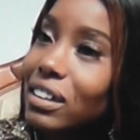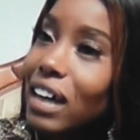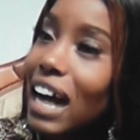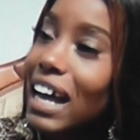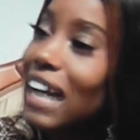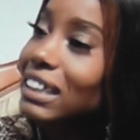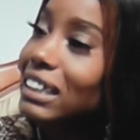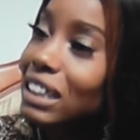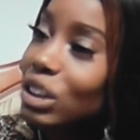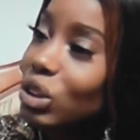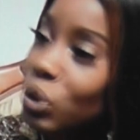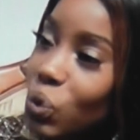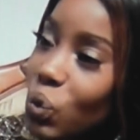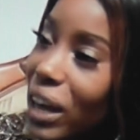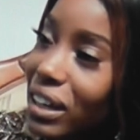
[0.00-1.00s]
And I didn't
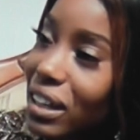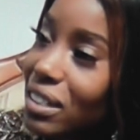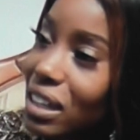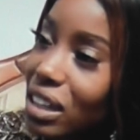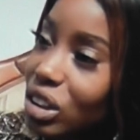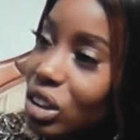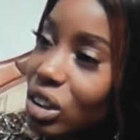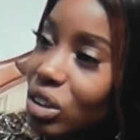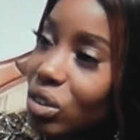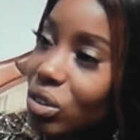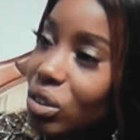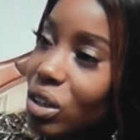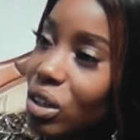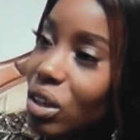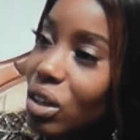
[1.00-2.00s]
do anything to you.
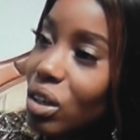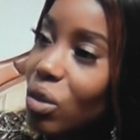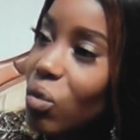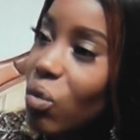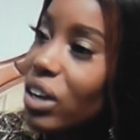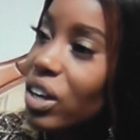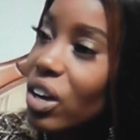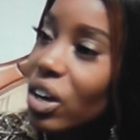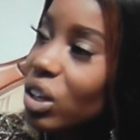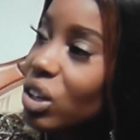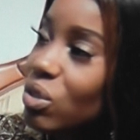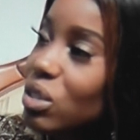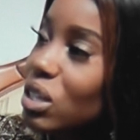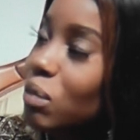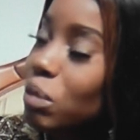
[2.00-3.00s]
What you're
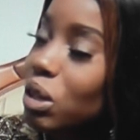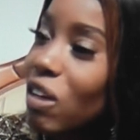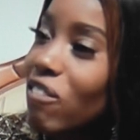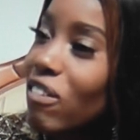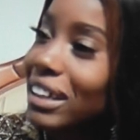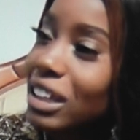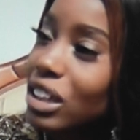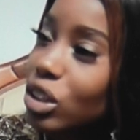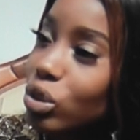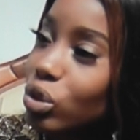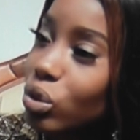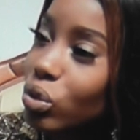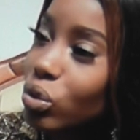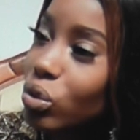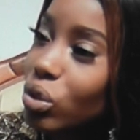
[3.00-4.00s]
accusing me of, I didn't
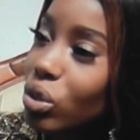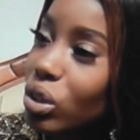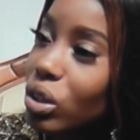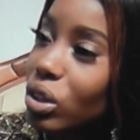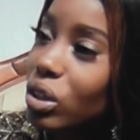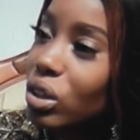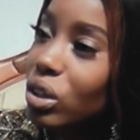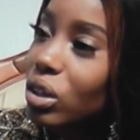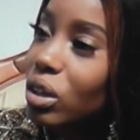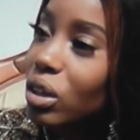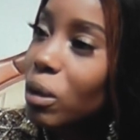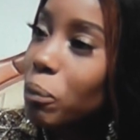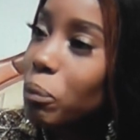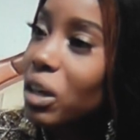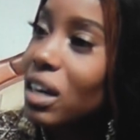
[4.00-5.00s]
do.
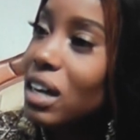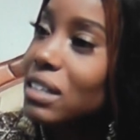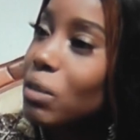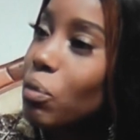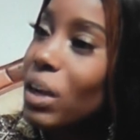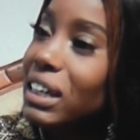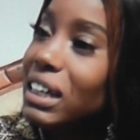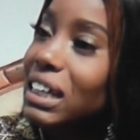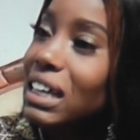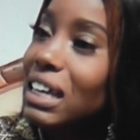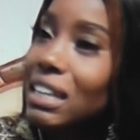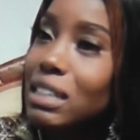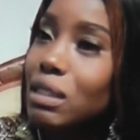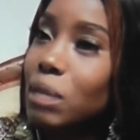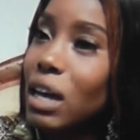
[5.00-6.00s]
Because when he
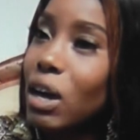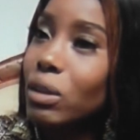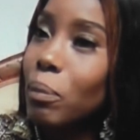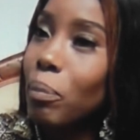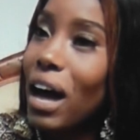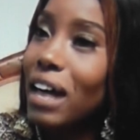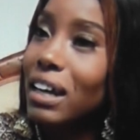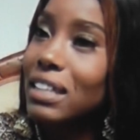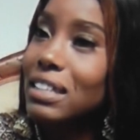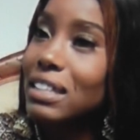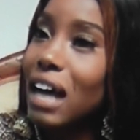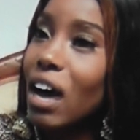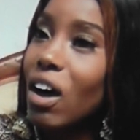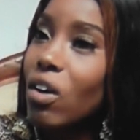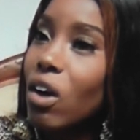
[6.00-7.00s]
kicked me out the palace
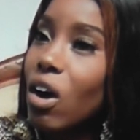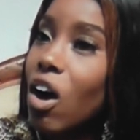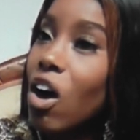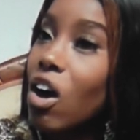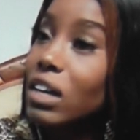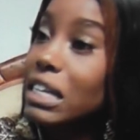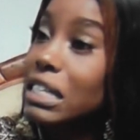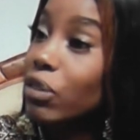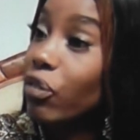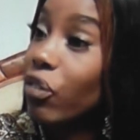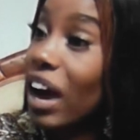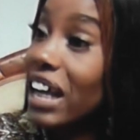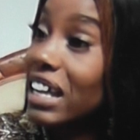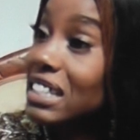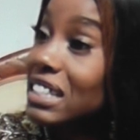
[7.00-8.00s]
now, all his
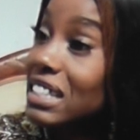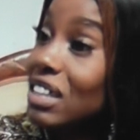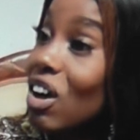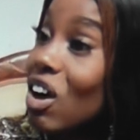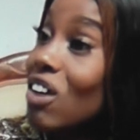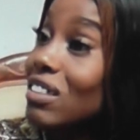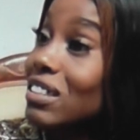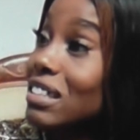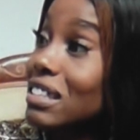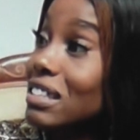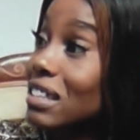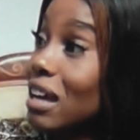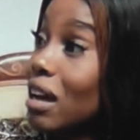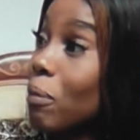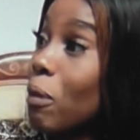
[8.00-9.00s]
friends, all
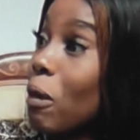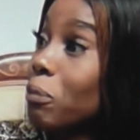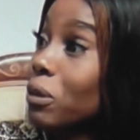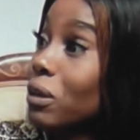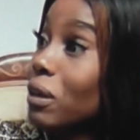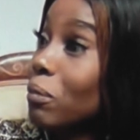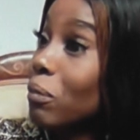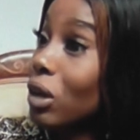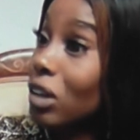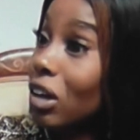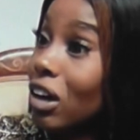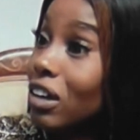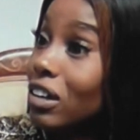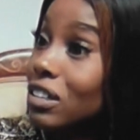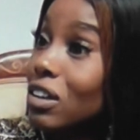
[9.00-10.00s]
these popular
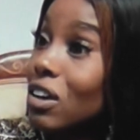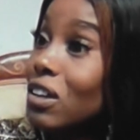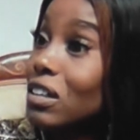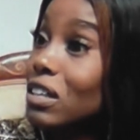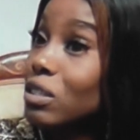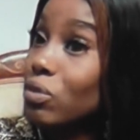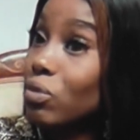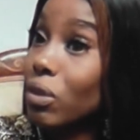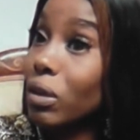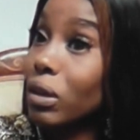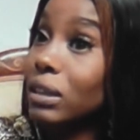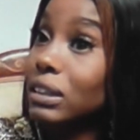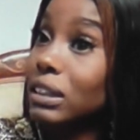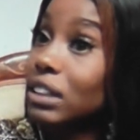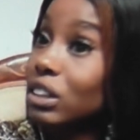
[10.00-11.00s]
monarchs, all his
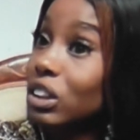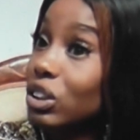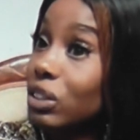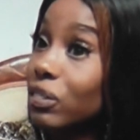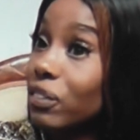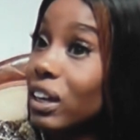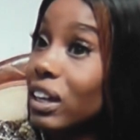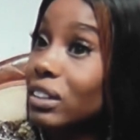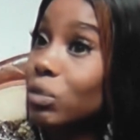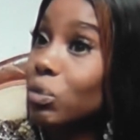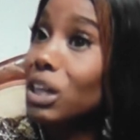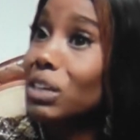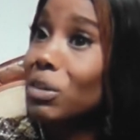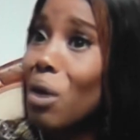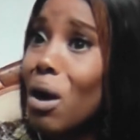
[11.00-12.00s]
dignitary friends,
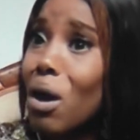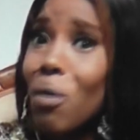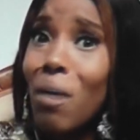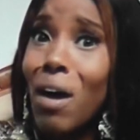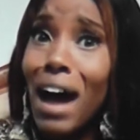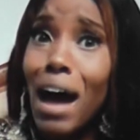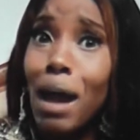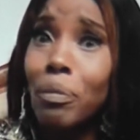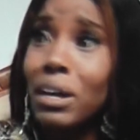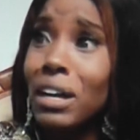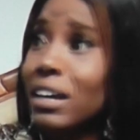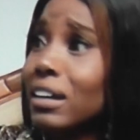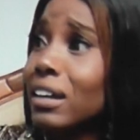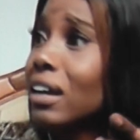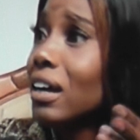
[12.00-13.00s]
what
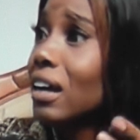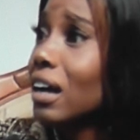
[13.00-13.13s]
happened?